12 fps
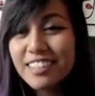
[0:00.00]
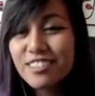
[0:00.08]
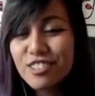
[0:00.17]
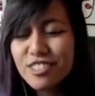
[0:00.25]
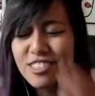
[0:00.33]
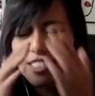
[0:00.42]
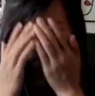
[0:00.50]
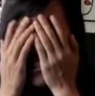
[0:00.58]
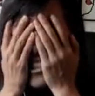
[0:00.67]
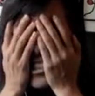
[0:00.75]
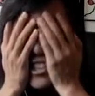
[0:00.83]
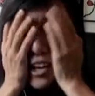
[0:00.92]
like they're
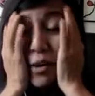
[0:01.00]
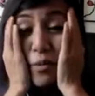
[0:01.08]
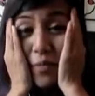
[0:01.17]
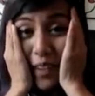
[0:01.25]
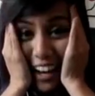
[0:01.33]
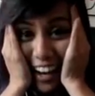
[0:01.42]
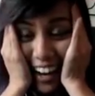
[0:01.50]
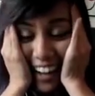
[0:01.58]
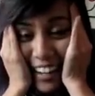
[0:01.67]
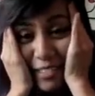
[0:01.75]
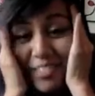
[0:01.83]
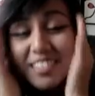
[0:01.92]
just so
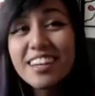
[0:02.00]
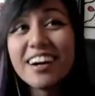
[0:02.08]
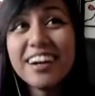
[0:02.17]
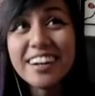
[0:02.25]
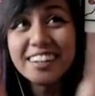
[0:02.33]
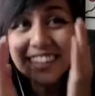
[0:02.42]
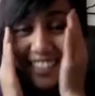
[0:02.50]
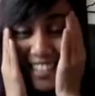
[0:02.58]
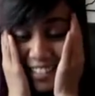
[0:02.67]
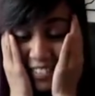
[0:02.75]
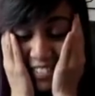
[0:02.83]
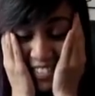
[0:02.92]
bad. I'm sorry,
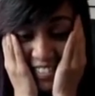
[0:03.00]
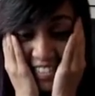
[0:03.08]
some of